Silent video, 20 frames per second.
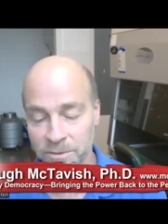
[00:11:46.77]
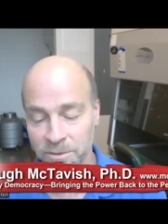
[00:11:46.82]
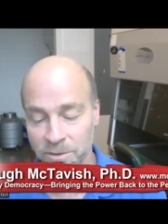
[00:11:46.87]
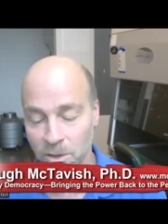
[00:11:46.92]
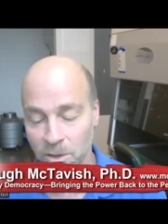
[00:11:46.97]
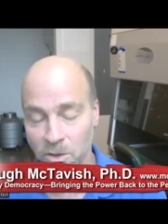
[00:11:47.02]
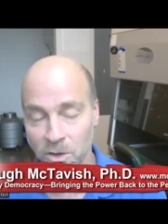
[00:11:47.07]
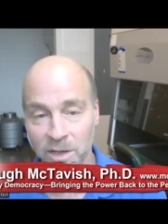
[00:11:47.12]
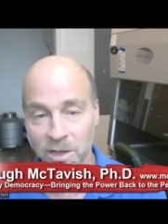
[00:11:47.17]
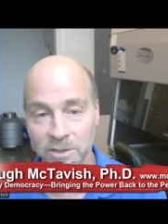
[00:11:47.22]
the
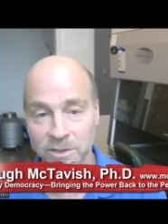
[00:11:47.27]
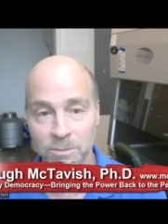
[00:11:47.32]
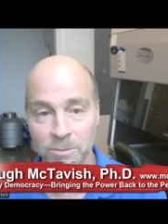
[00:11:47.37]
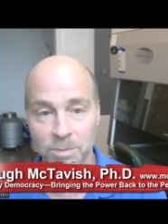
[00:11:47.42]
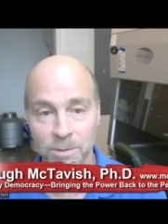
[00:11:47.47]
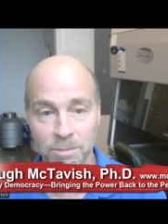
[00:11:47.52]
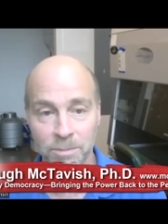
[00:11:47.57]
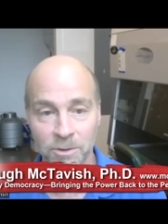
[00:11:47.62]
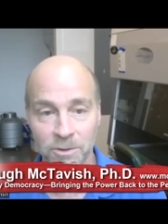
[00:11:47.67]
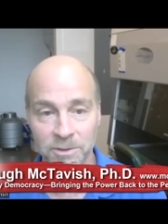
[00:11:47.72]
law you're
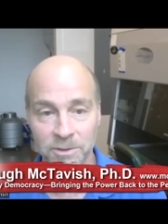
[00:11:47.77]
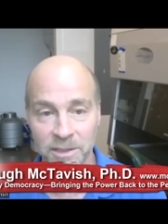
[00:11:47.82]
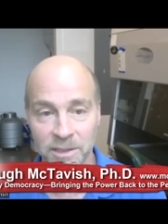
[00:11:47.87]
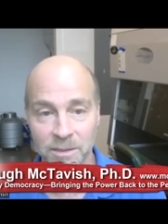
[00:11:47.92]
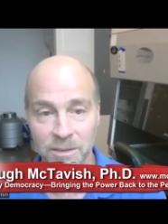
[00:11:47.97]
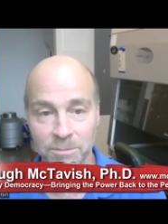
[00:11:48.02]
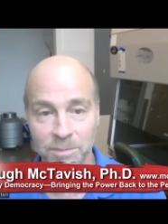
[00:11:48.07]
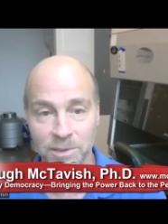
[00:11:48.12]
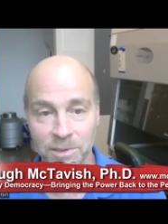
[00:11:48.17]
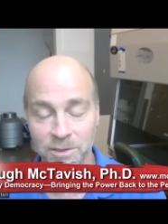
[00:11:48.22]
proposing,
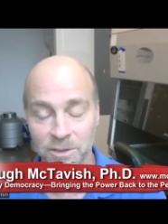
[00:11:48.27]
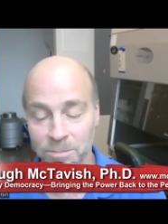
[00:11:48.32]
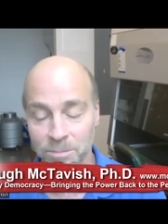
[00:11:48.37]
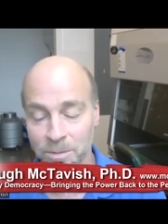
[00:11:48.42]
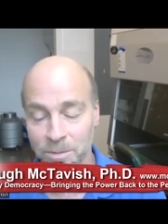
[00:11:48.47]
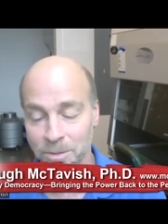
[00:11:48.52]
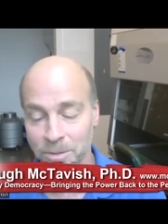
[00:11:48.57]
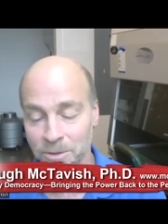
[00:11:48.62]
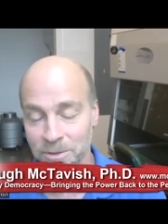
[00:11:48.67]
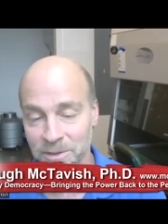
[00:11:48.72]
the bill you're
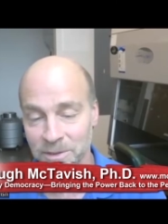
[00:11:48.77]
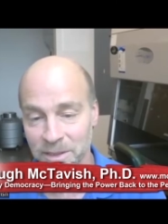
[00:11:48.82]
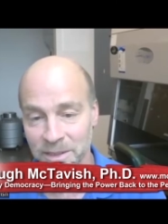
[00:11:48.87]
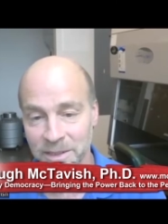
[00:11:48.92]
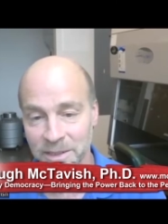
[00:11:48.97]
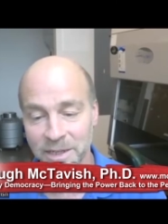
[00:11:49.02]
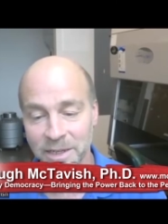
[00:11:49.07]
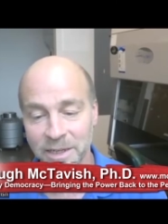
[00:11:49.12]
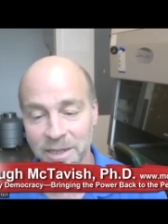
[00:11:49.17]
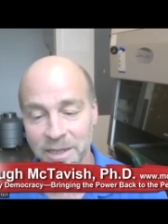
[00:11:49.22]
proposing,
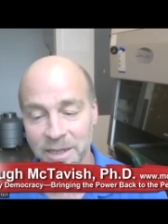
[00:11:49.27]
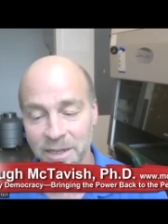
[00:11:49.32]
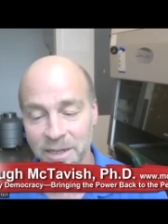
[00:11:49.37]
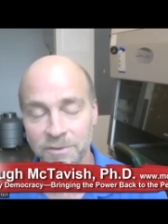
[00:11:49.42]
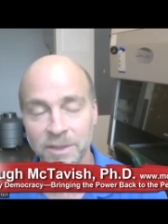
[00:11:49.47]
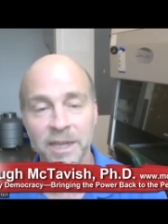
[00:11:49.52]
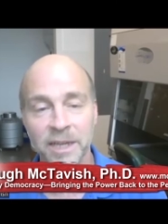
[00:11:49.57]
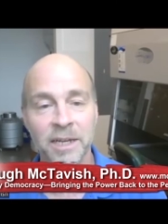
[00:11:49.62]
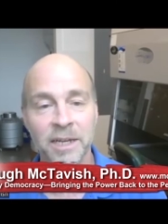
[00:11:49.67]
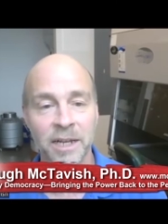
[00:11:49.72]
mm-hmm. if
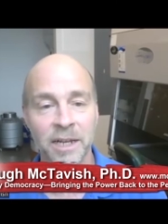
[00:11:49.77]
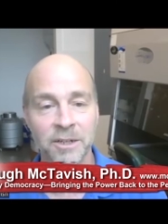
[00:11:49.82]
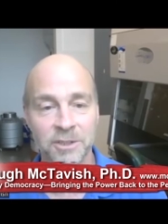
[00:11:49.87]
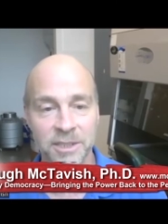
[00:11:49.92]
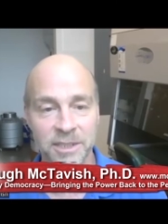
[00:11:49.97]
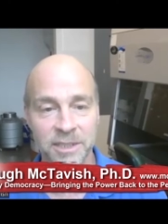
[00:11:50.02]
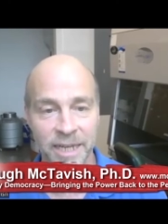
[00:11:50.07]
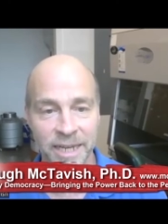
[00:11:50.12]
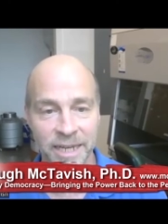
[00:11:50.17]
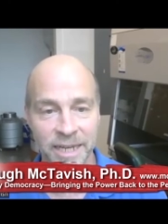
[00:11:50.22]
they can
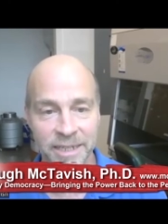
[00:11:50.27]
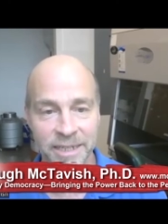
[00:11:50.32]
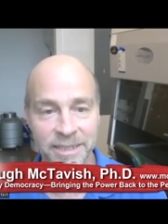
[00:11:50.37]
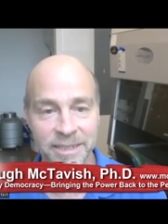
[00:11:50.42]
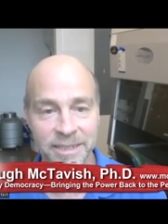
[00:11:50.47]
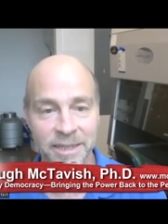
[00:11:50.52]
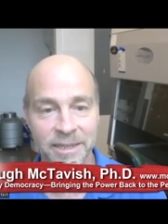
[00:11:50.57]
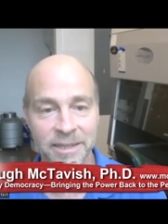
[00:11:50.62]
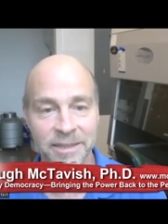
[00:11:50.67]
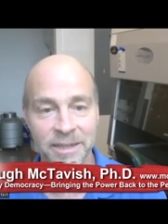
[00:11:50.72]
understand
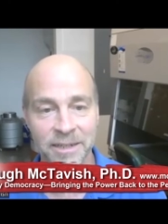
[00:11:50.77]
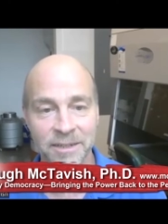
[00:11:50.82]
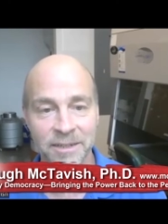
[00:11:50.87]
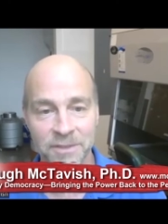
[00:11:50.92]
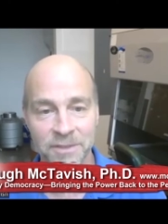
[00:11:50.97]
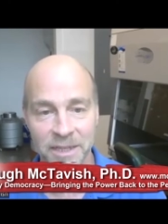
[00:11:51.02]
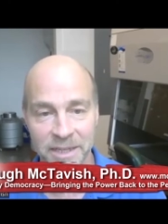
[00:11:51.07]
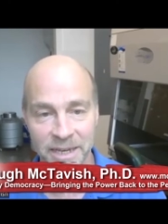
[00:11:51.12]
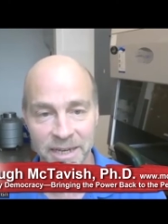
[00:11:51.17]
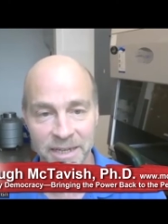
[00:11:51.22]
it, than
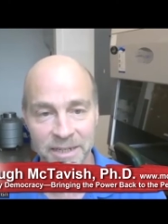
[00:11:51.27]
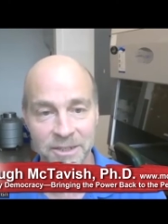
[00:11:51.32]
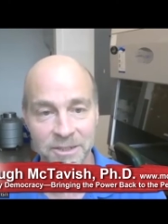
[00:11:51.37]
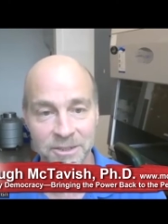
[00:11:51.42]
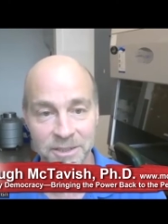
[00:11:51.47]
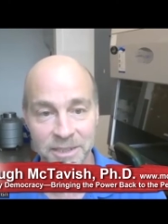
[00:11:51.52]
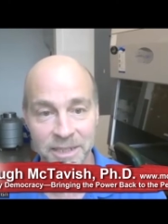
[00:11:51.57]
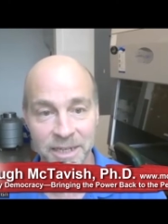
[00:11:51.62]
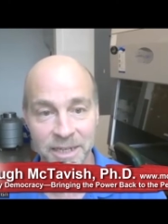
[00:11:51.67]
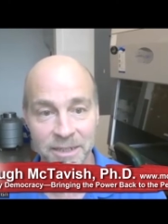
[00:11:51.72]
if they can't
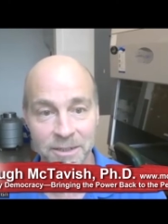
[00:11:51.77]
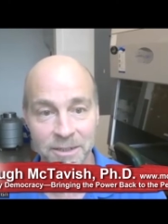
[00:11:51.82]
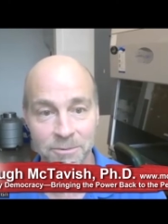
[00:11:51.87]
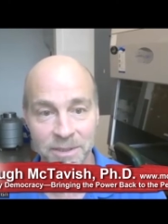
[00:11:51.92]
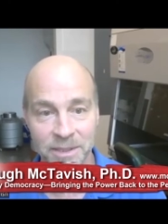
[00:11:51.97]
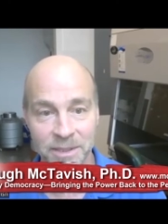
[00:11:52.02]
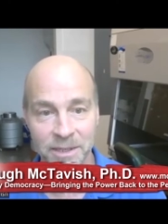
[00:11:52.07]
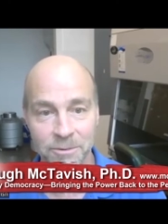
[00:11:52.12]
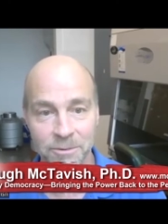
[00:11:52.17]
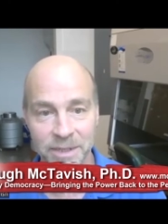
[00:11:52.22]
understand it
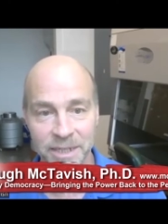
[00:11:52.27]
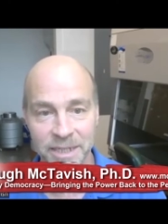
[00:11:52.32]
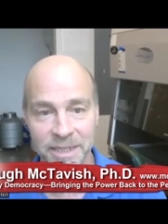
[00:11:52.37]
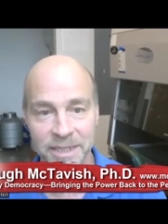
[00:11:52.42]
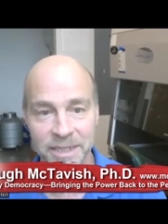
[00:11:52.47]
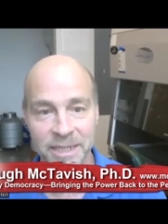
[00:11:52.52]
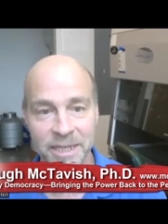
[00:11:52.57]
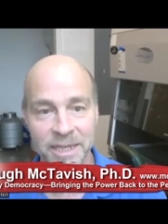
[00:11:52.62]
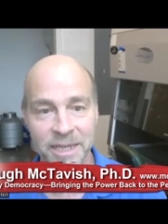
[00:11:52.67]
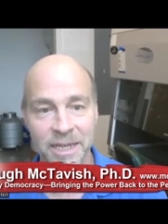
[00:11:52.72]
when they read it.